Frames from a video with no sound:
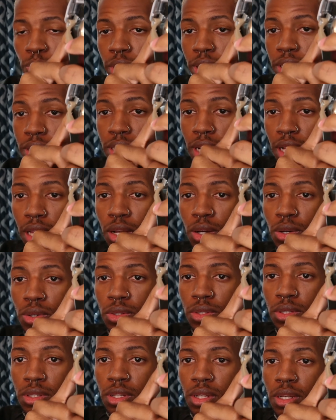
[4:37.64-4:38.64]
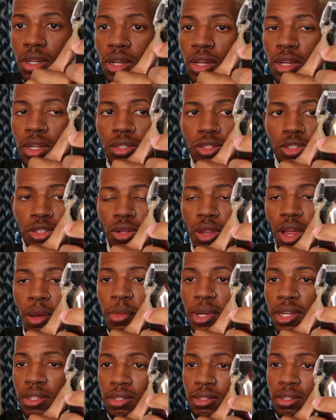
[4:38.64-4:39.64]
when it's closed. So that
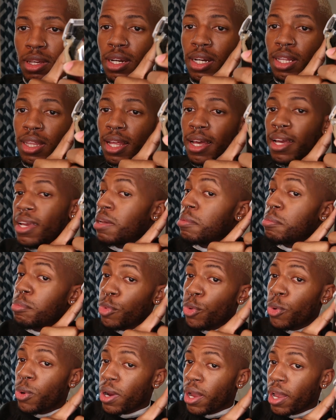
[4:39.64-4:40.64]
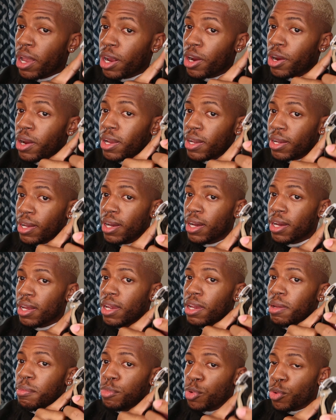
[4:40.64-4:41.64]
means it's gonna let in more hair and cut
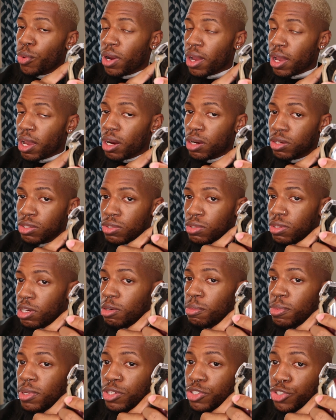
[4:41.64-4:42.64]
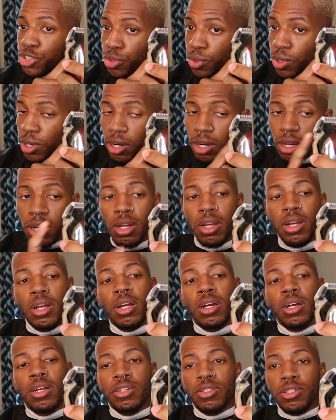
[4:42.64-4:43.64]
in more hair, so it's gonna be shorter.
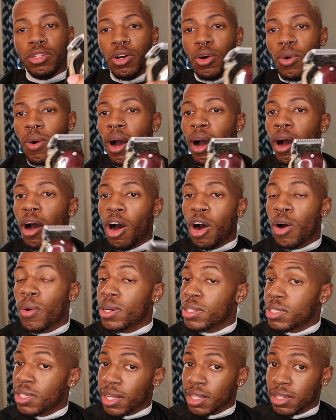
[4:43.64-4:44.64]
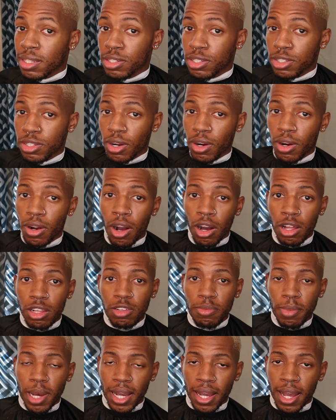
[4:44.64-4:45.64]
So I always like to start all
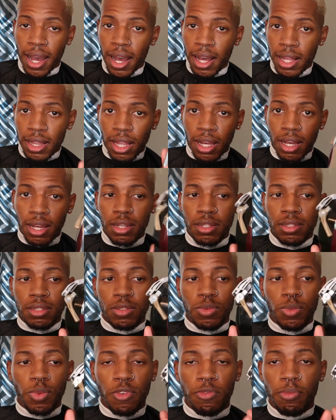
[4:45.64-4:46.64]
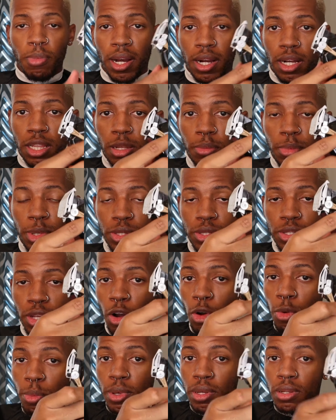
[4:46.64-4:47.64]
of my guidelines with my clippers
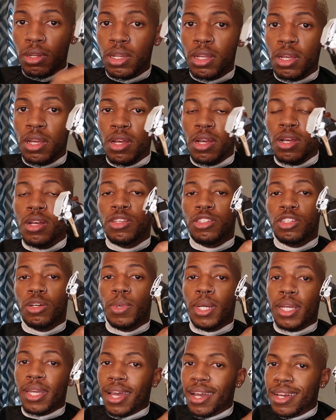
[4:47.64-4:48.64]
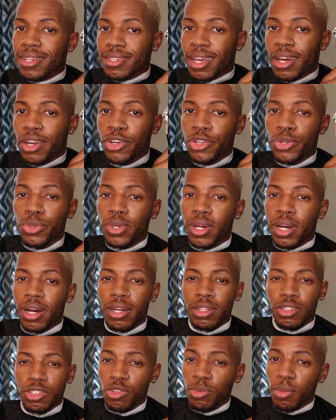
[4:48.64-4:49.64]
open. So in case I do
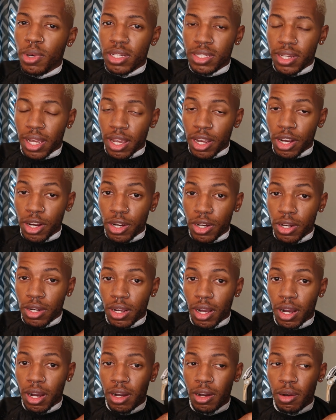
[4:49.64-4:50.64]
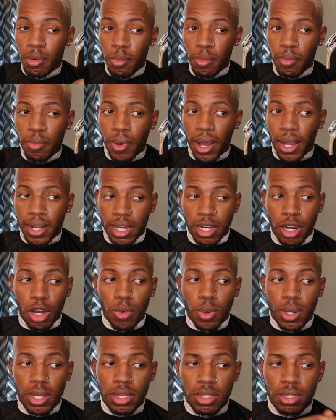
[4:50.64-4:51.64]
cut too much hair, I can
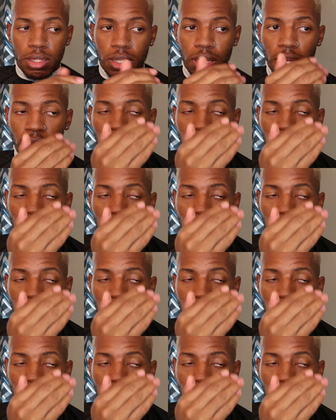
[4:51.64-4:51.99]
always